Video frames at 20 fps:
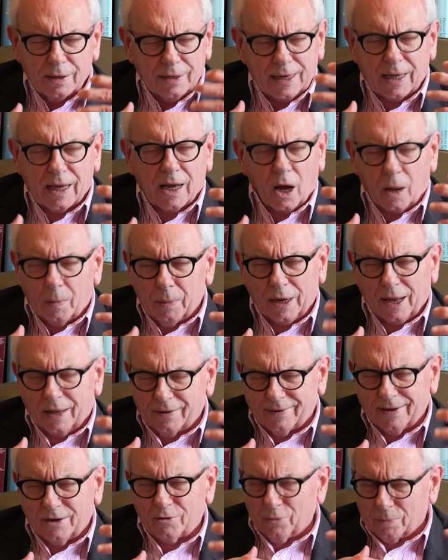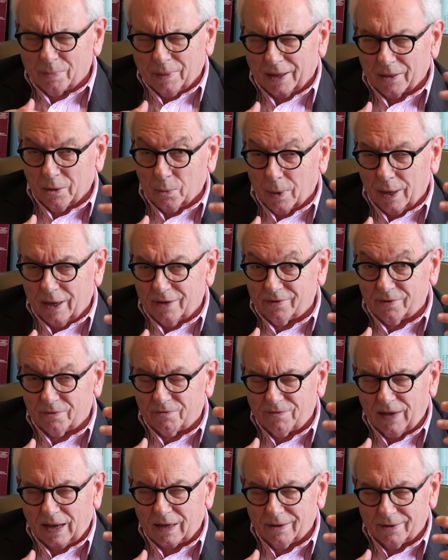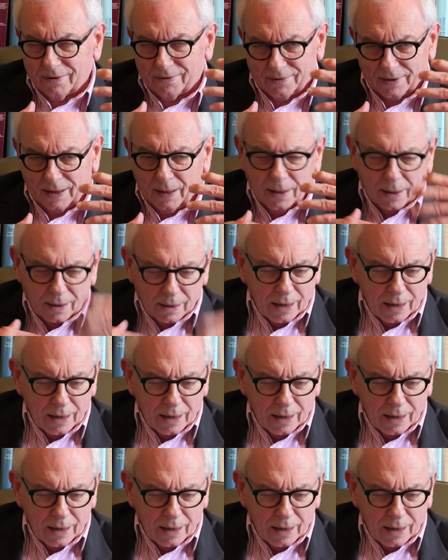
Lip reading: Decarbonisation, by the way, is a fantasy.